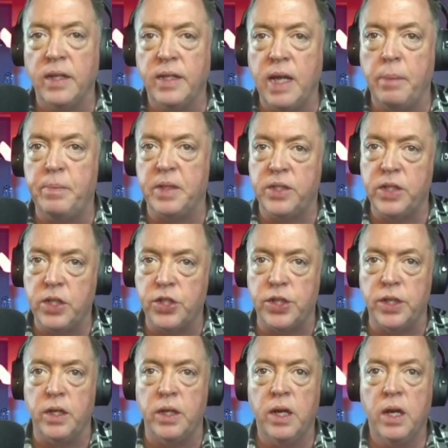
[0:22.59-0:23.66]

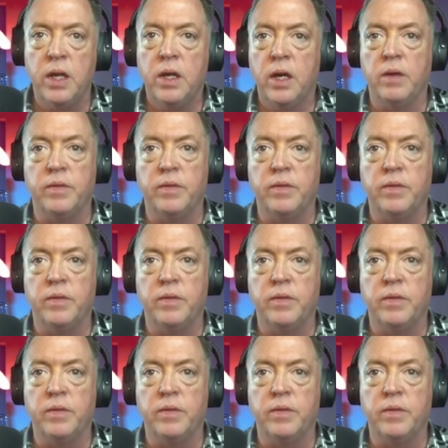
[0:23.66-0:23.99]
deposition of